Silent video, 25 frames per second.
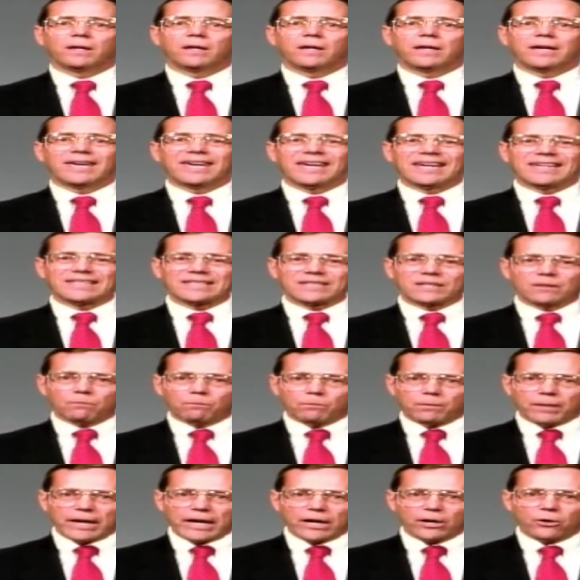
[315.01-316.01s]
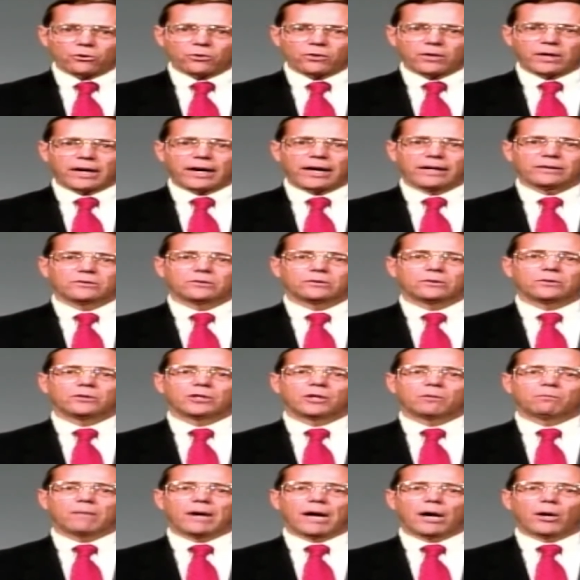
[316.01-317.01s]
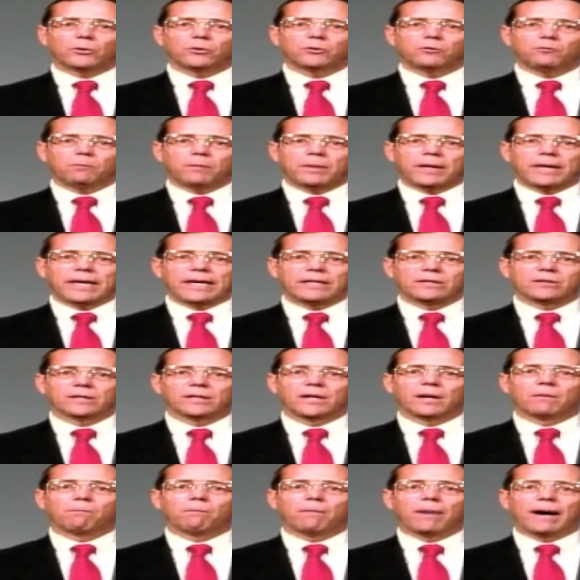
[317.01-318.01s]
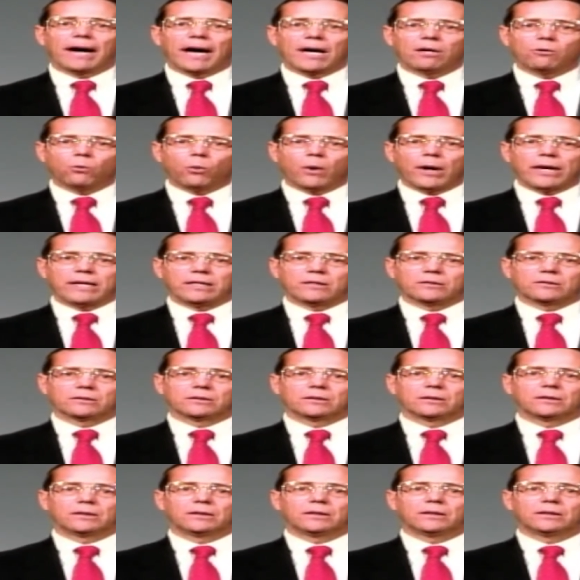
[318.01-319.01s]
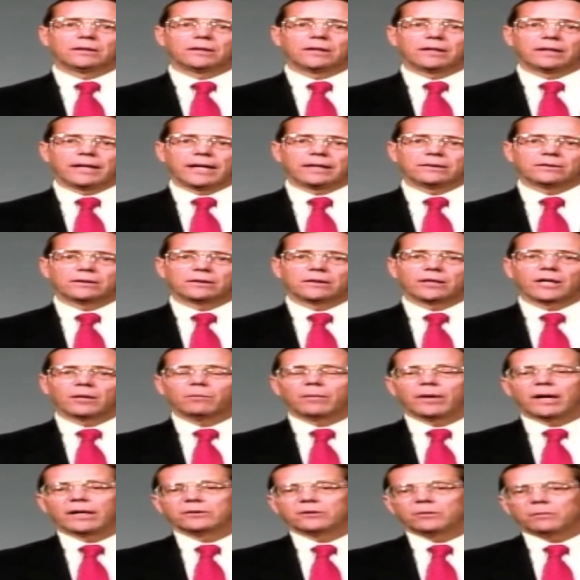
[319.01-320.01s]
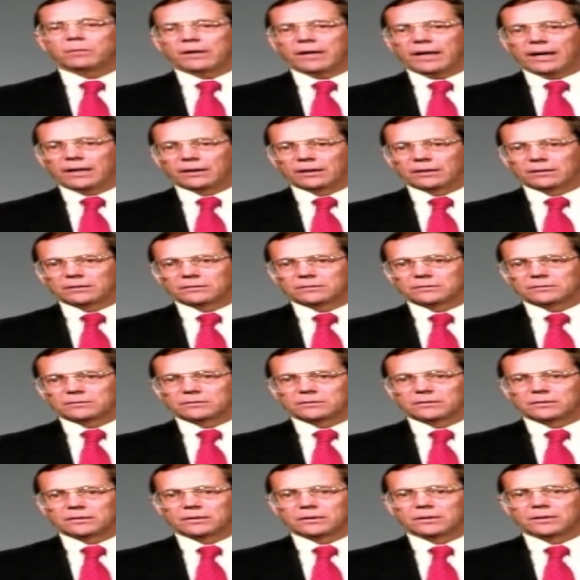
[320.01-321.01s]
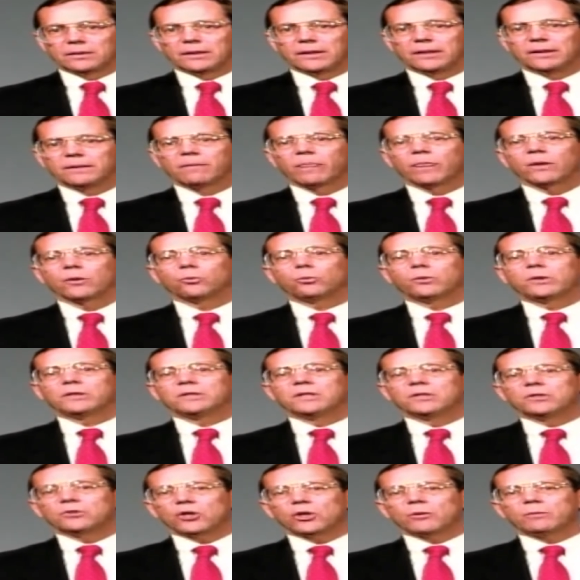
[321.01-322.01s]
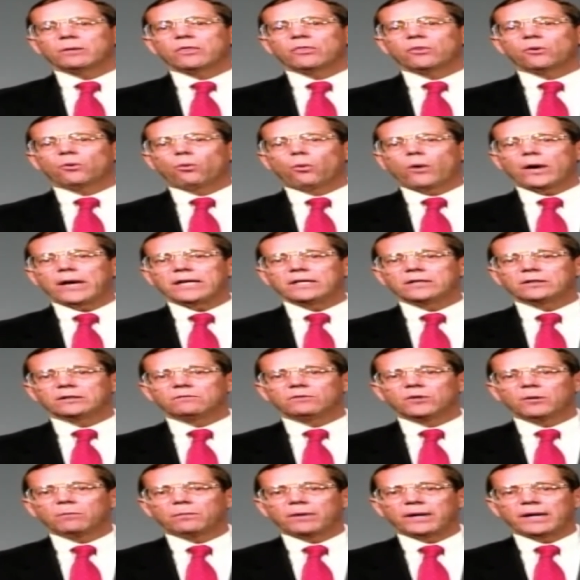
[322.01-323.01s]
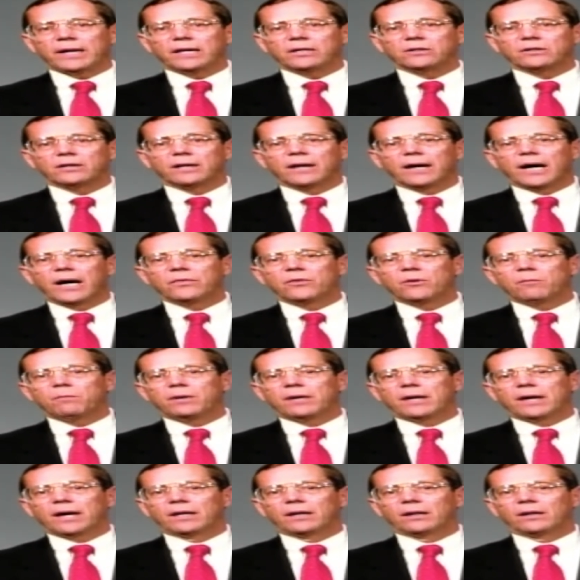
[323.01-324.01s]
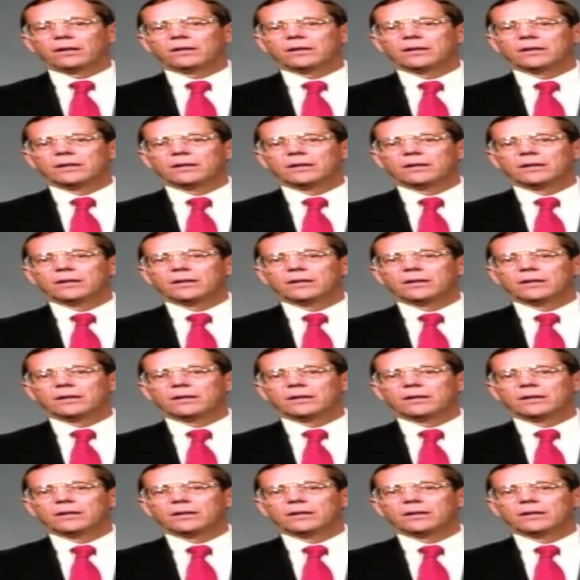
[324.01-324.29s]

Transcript: and compare that to the amount of paint by weight that ended up on the panel. We determine the weight of the paint on the panel